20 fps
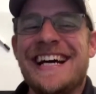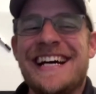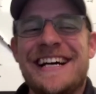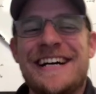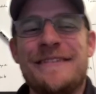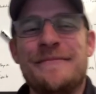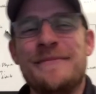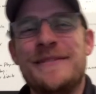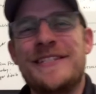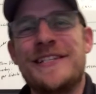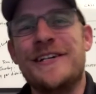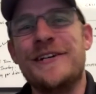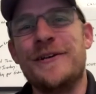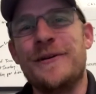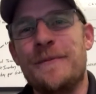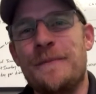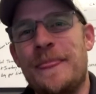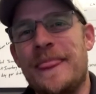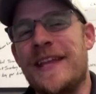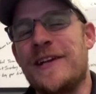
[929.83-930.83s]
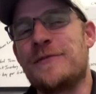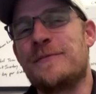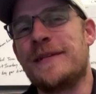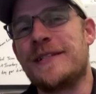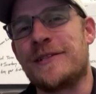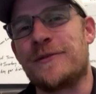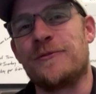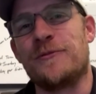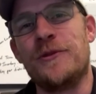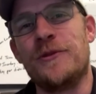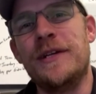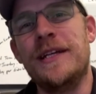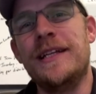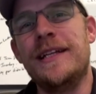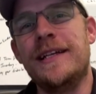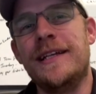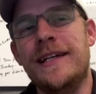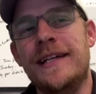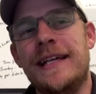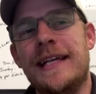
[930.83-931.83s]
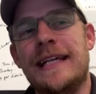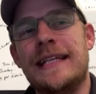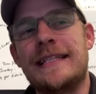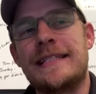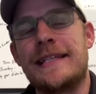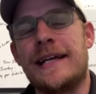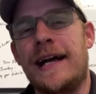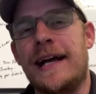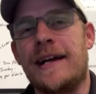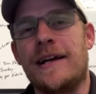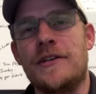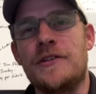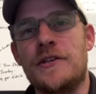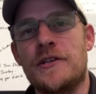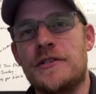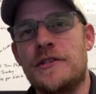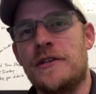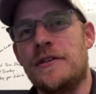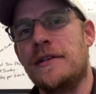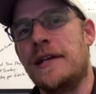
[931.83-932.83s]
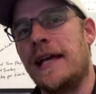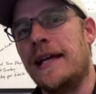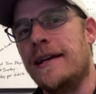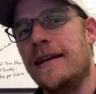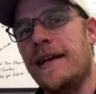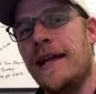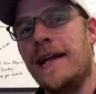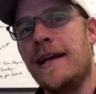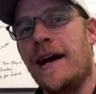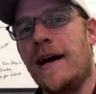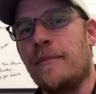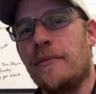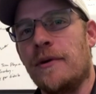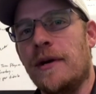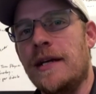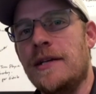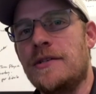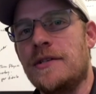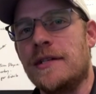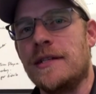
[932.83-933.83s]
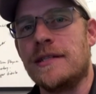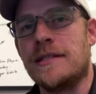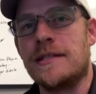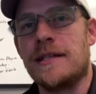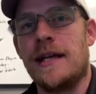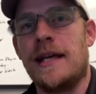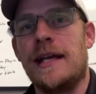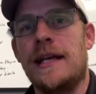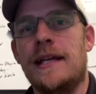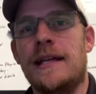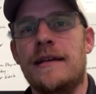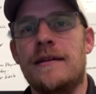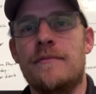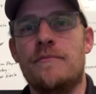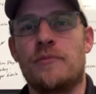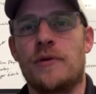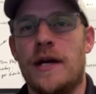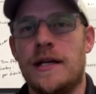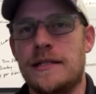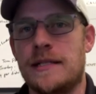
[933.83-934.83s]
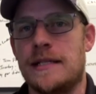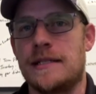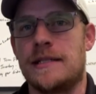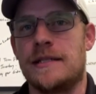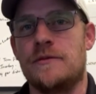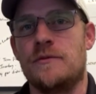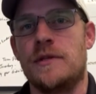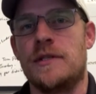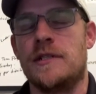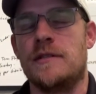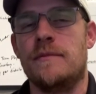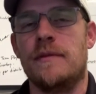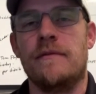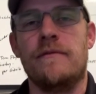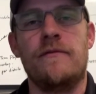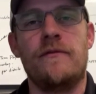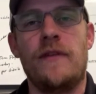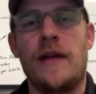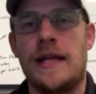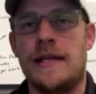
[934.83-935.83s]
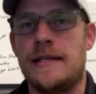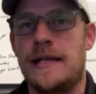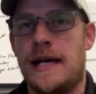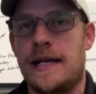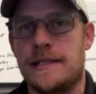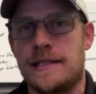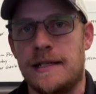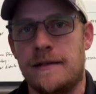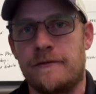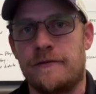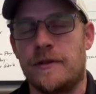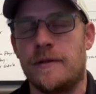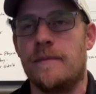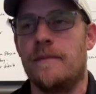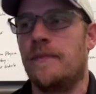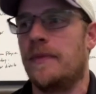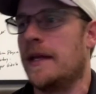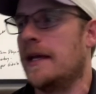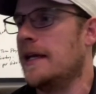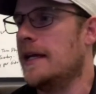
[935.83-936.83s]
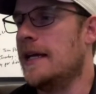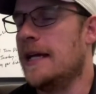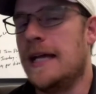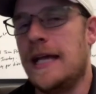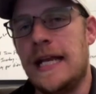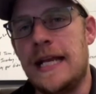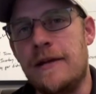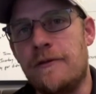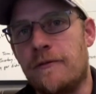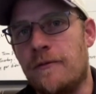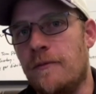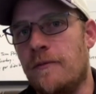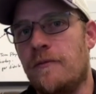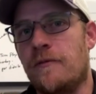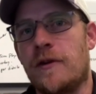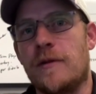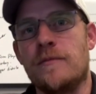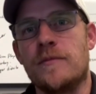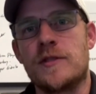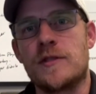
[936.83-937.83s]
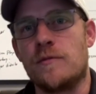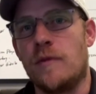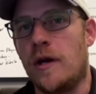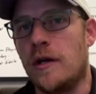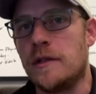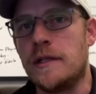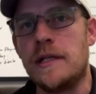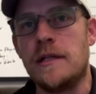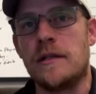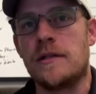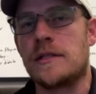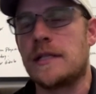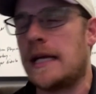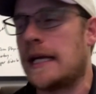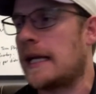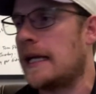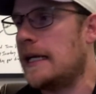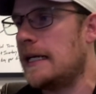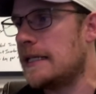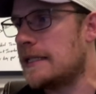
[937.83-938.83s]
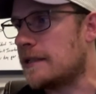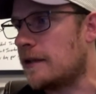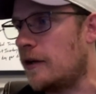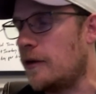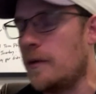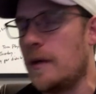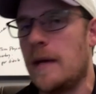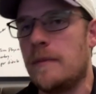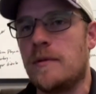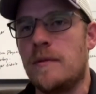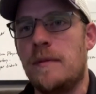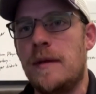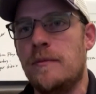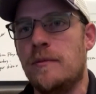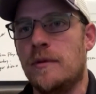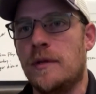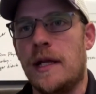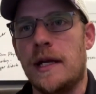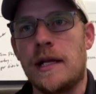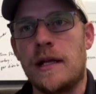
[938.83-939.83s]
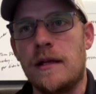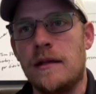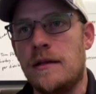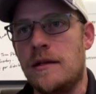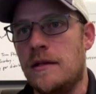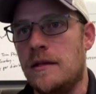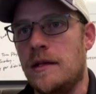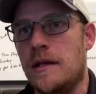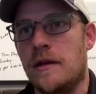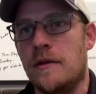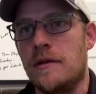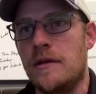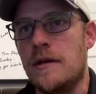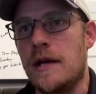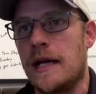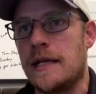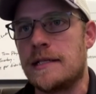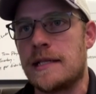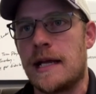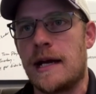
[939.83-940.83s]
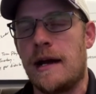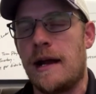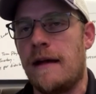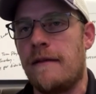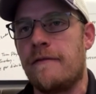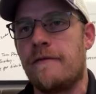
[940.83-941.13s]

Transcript: So there's been some really good insight on just your day-to-day operations and processes, which has been fantastic from small dealers like us all the way up to people like you guys that have